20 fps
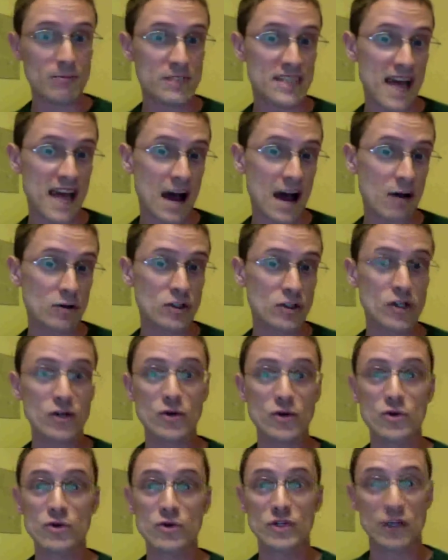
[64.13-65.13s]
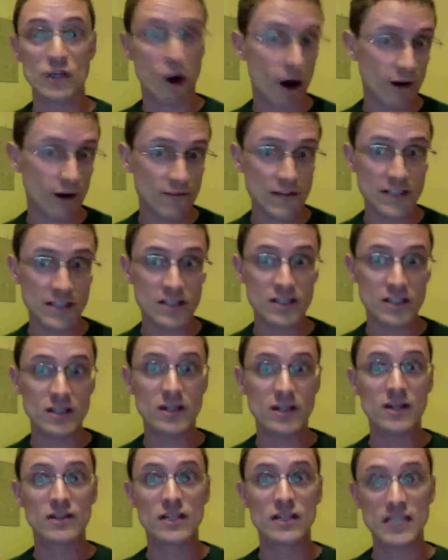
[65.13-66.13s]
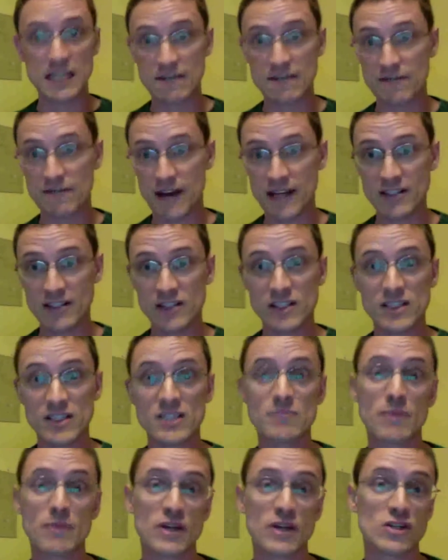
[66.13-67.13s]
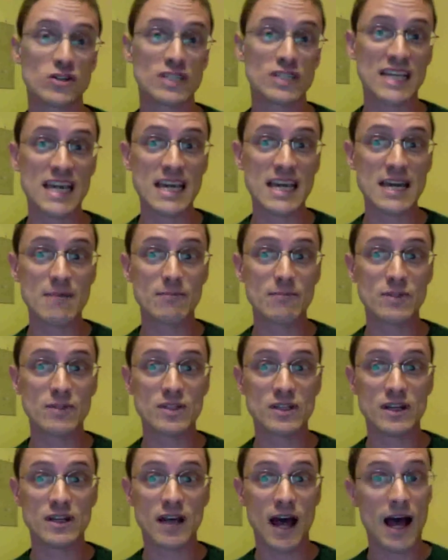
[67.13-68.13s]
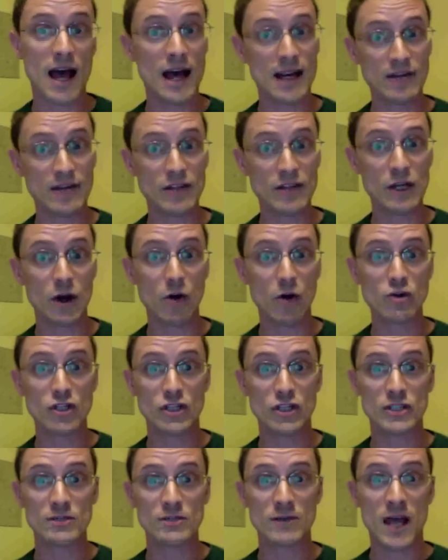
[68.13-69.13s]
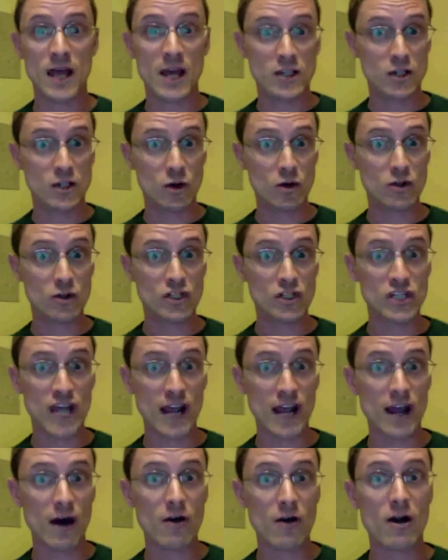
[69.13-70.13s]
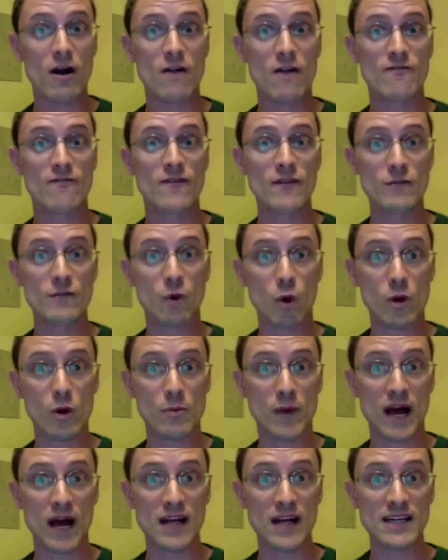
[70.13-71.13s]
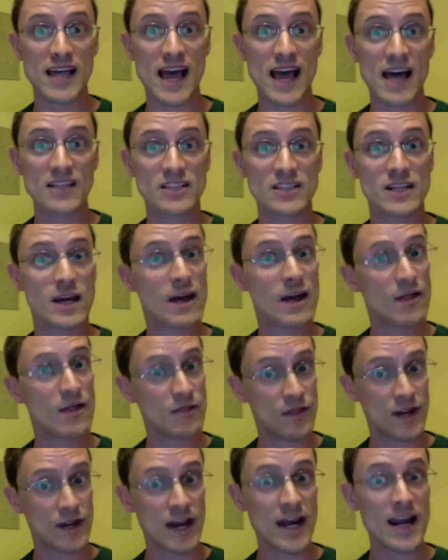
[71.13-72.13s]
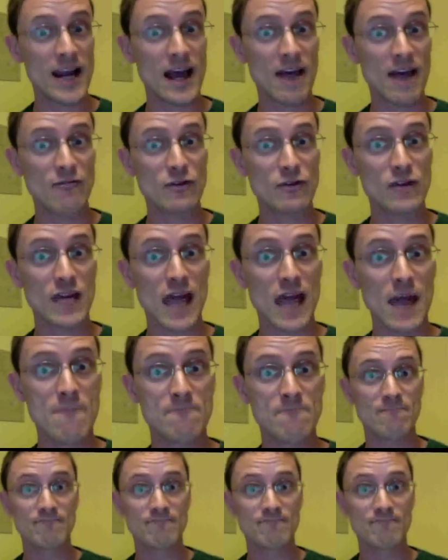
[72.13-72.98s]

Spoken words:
down to the offense, the defense, special teams, and even the coaches. So check out our fifth quarter podcast the night after the game.